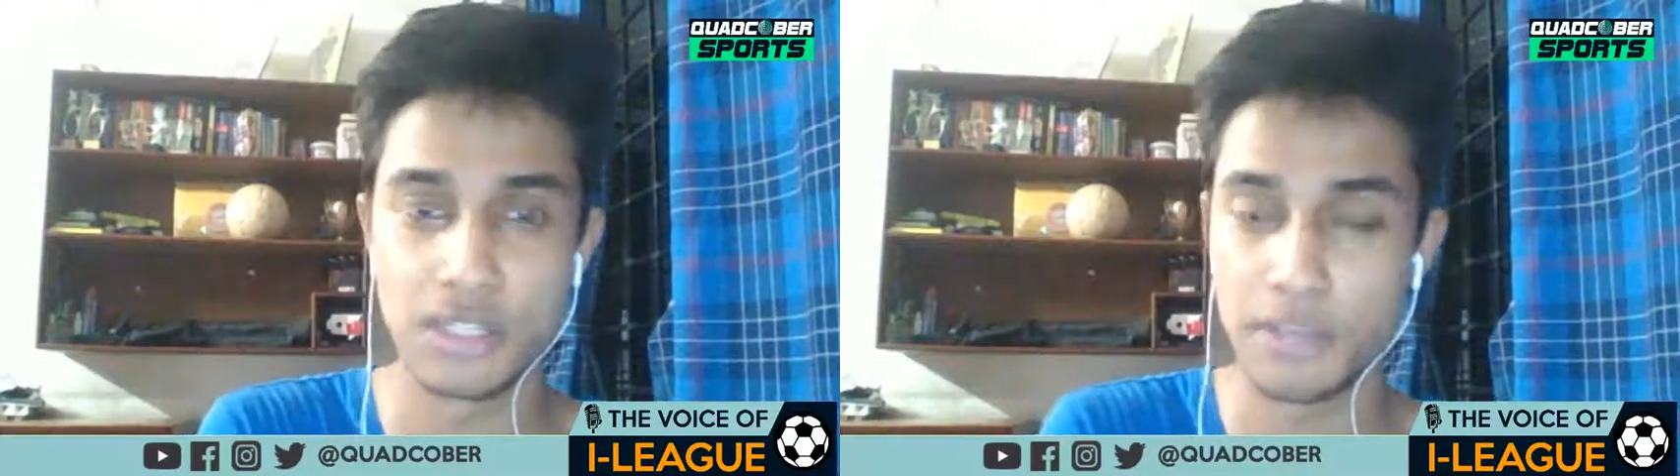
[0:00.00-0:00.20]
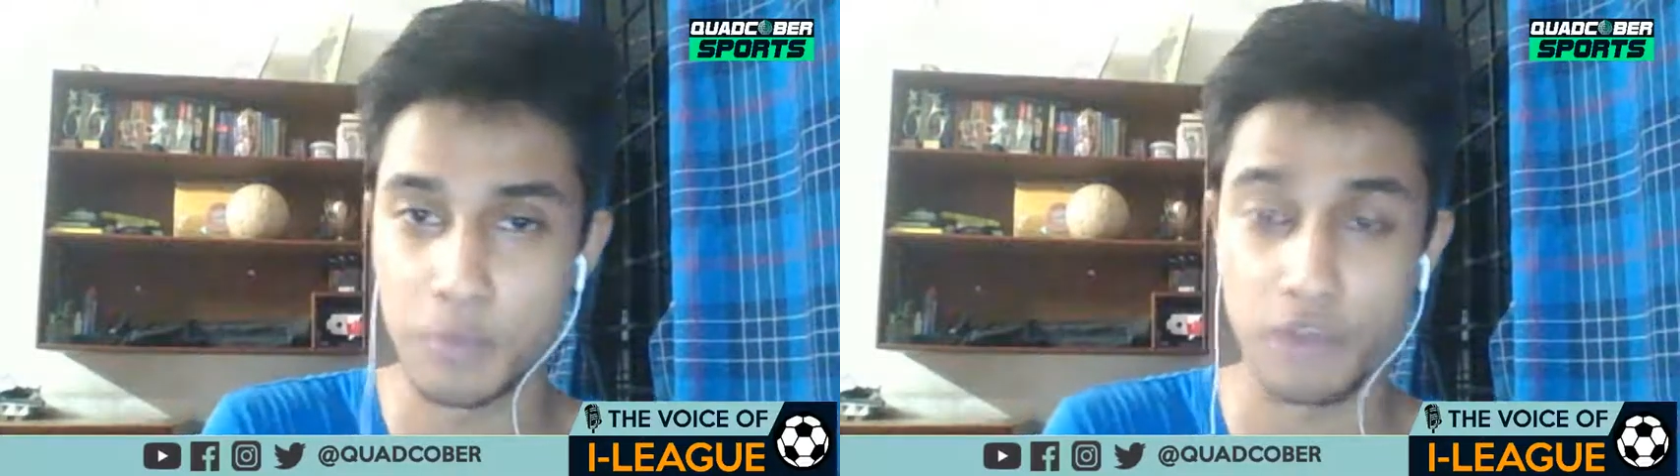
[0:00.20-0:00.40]

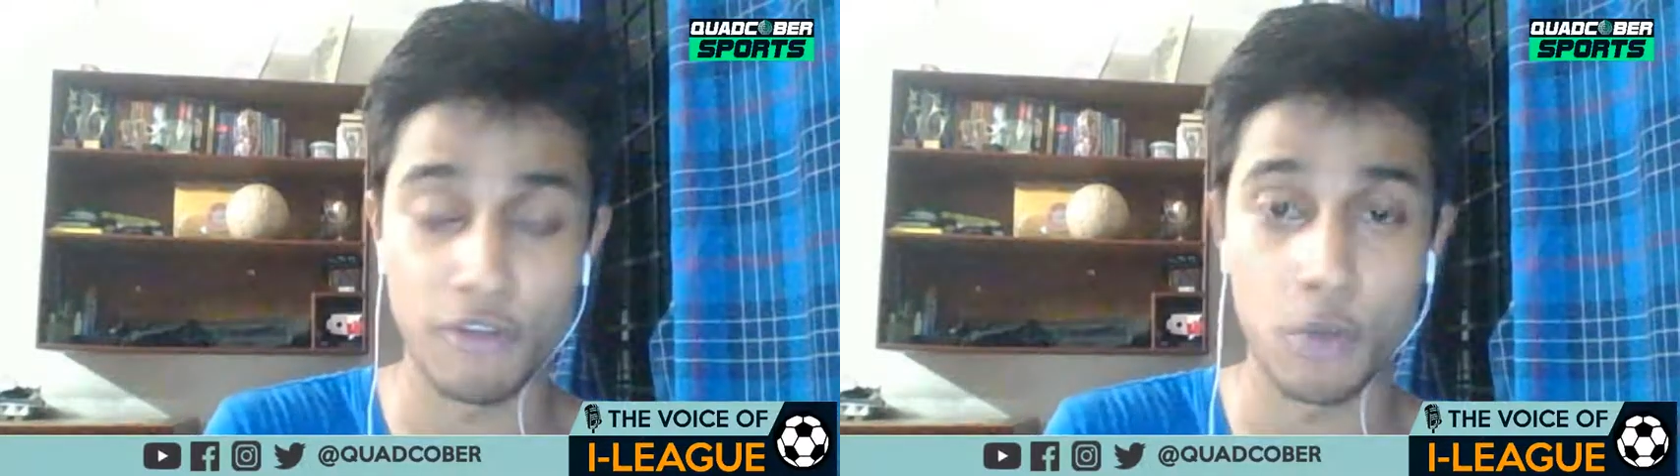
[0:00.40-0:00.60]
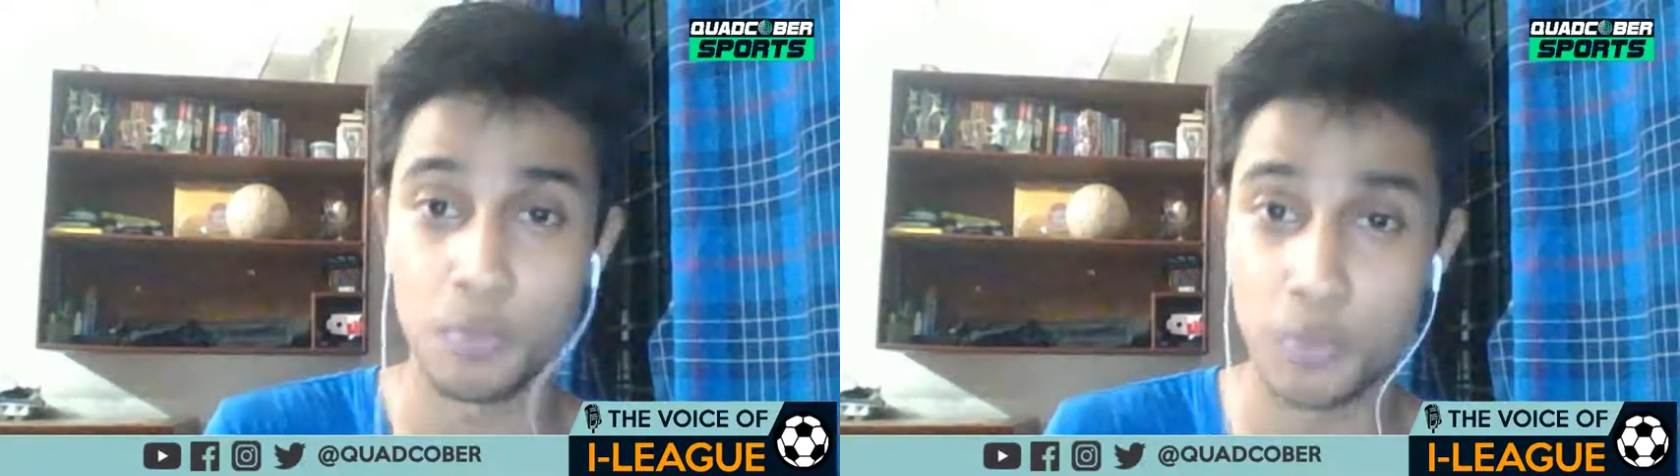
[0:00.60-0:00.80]
They
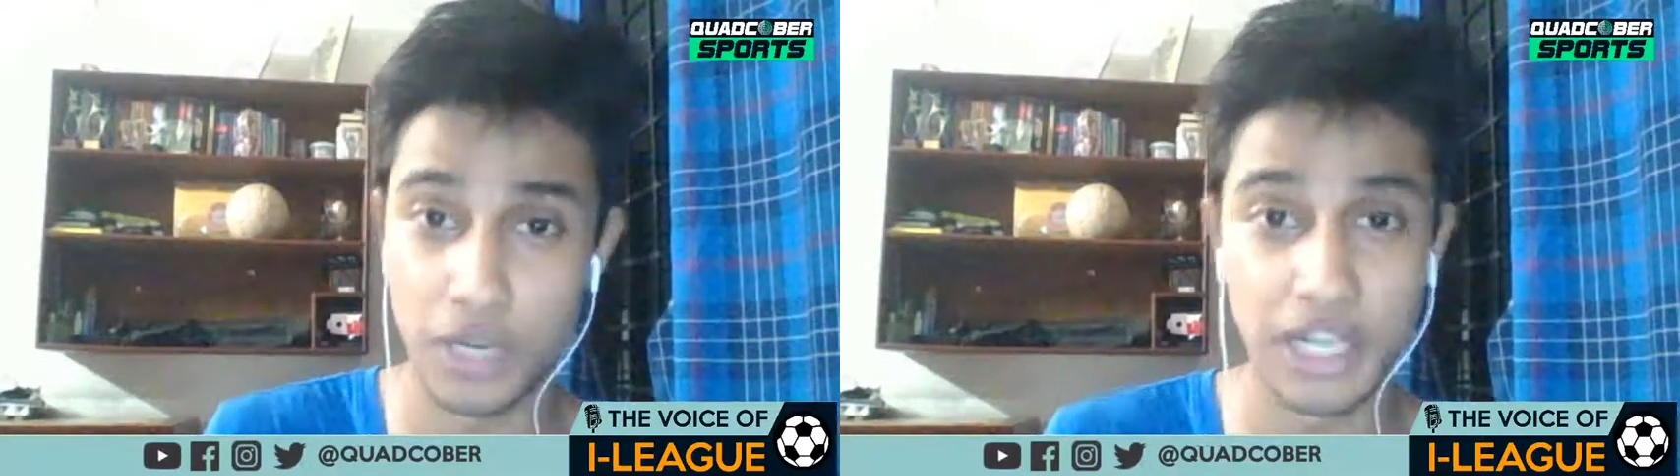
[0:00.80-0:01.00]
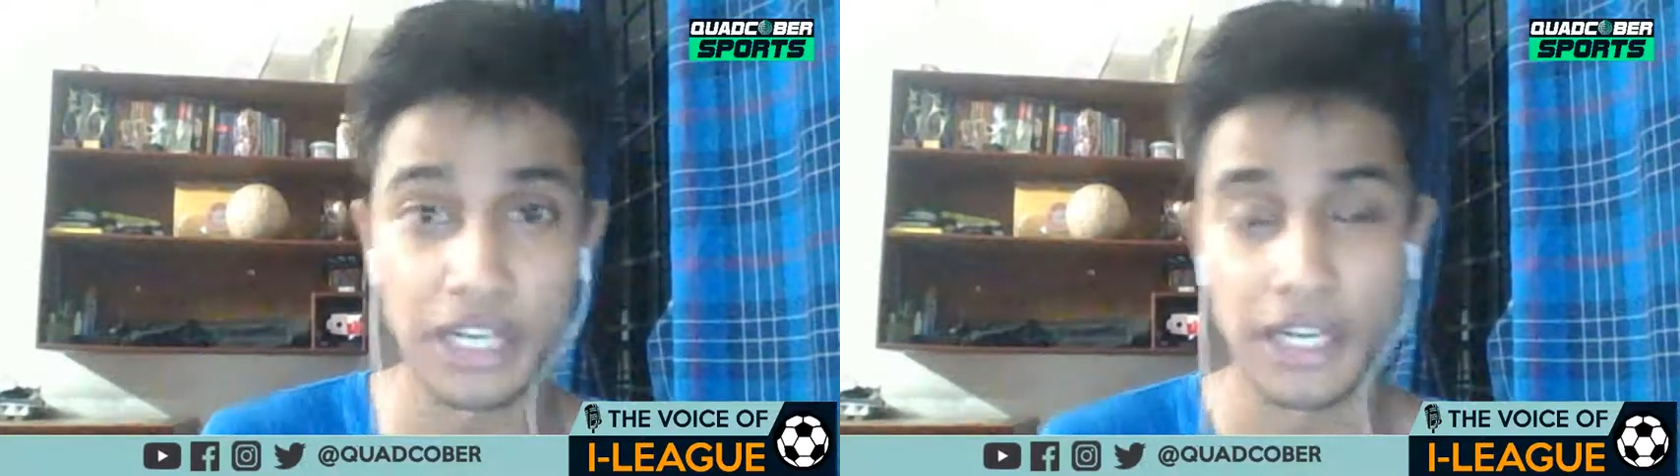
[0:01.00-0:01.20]
performed
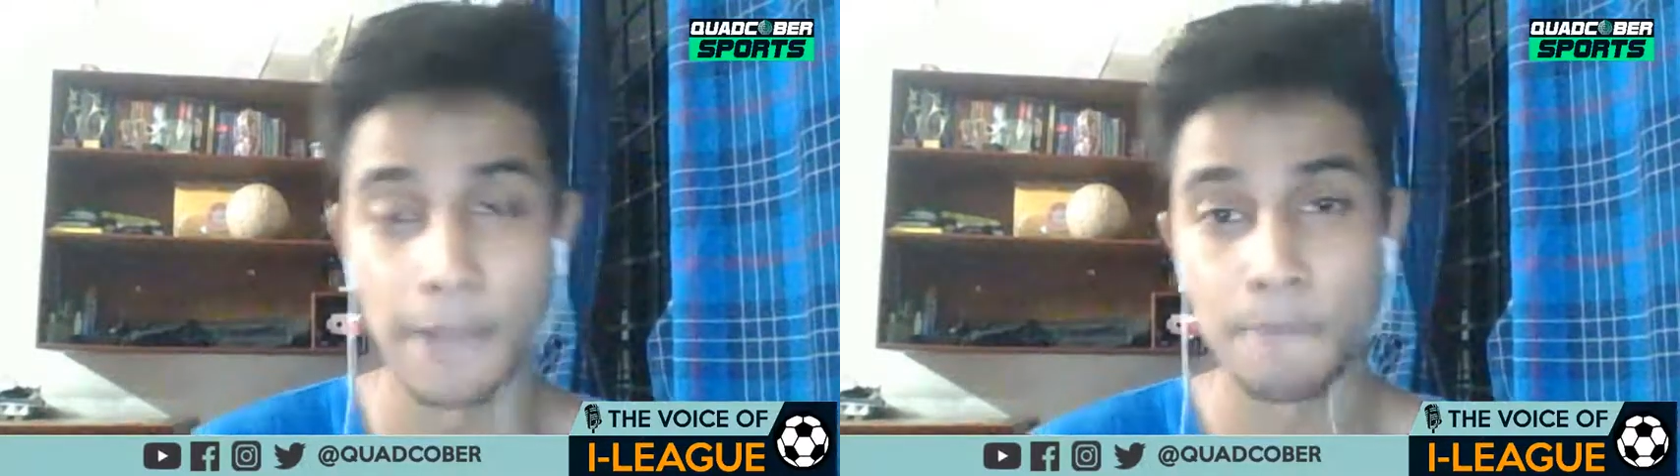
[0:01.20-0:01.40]
brilliantly